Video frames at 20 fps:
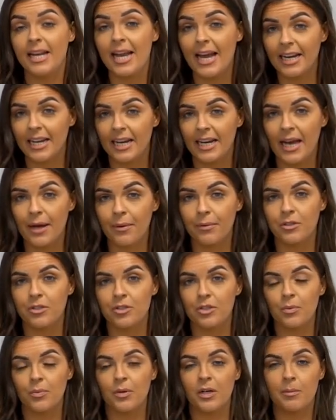in any
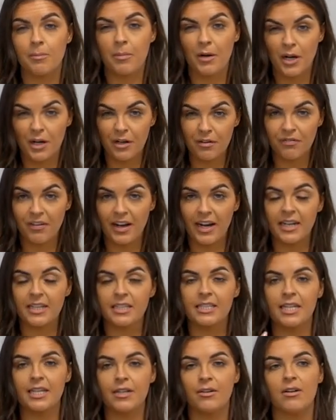language, the word
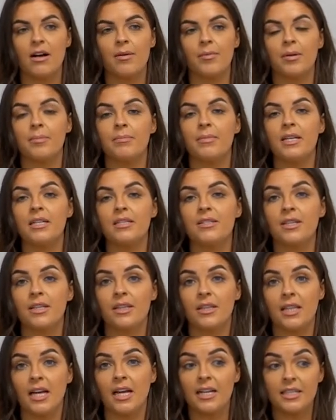perfect in grammar
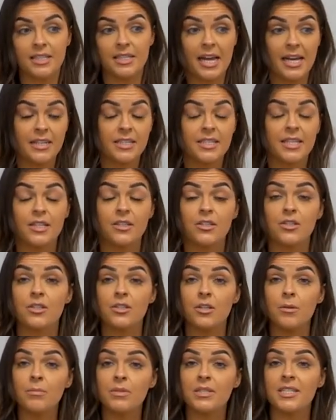means that that tense
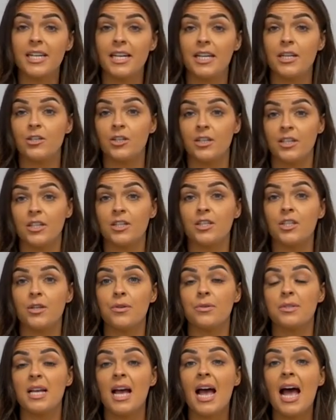at some stage in
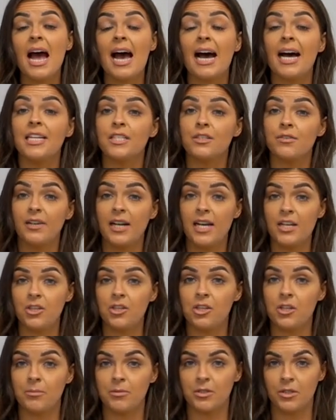its use has a
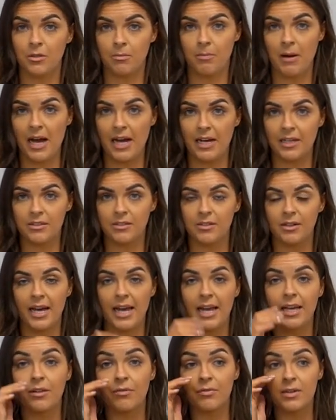relationship to the
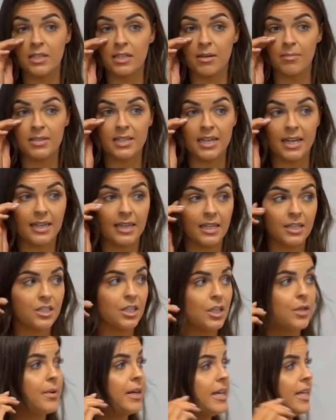past, okay? And the reason I'm
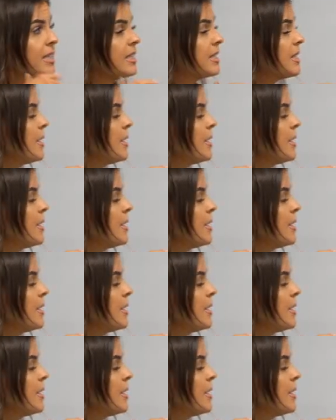saying that to you